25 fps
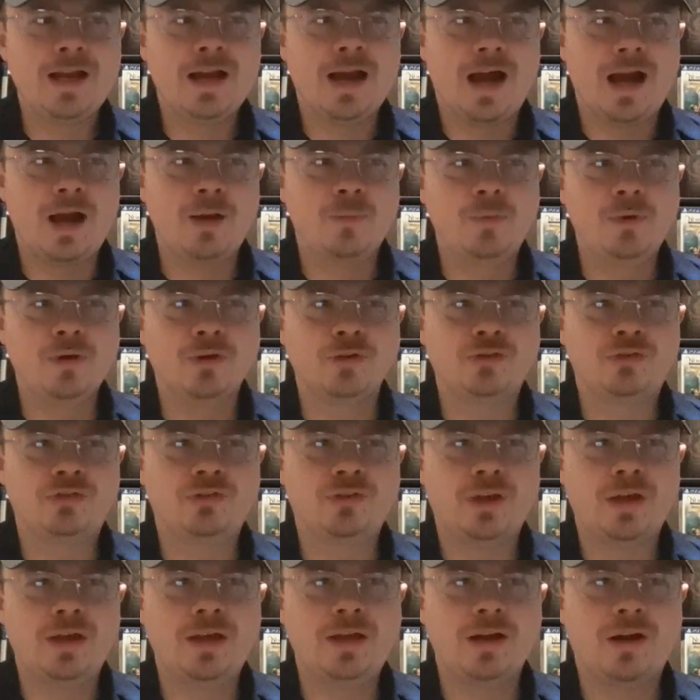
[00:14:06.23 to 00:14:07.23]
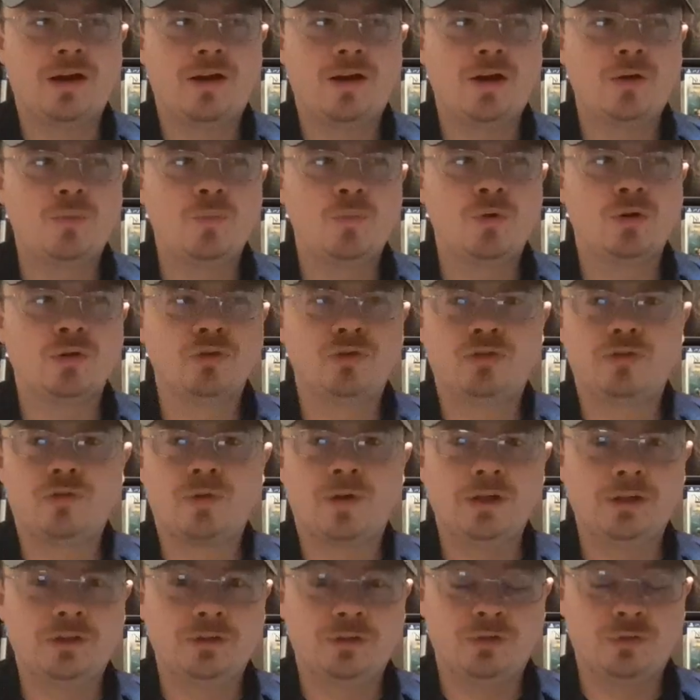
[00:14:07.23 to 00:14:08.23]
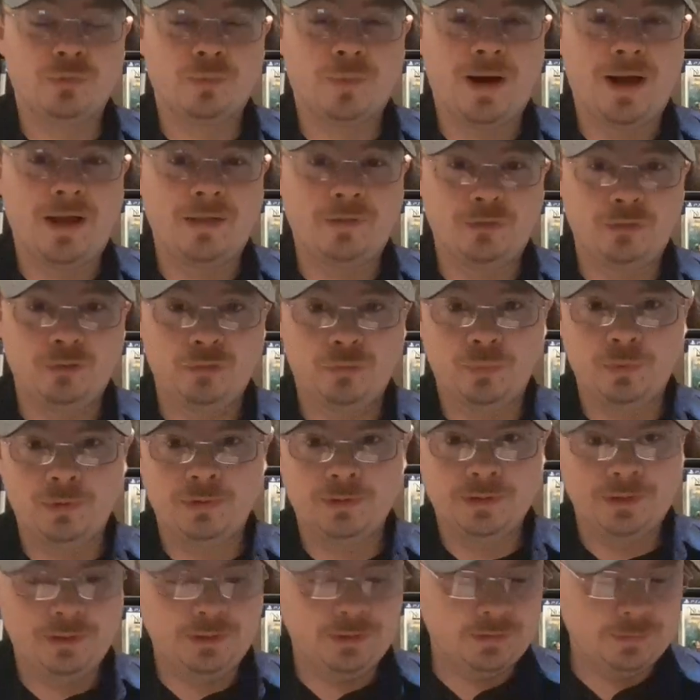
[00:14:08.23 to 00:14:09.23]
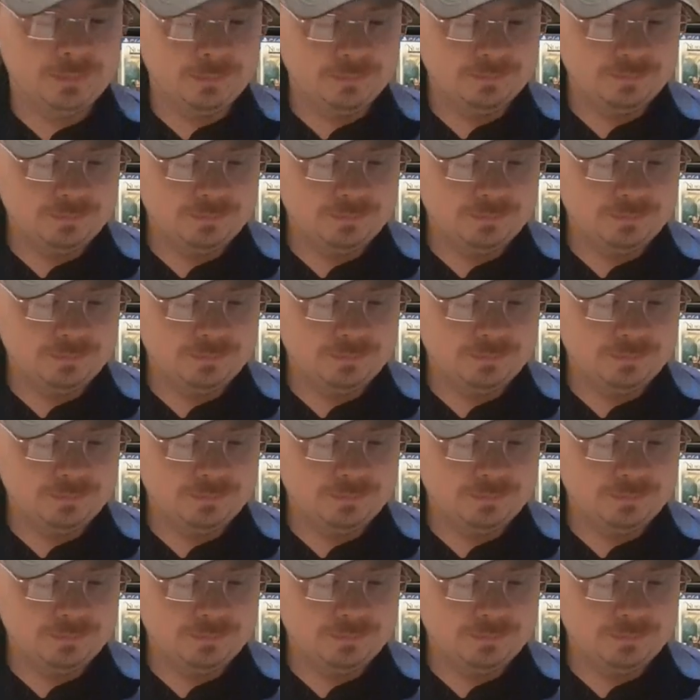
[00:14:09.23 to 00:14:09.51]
I will say Oddworld Stranger's Wrath is really good.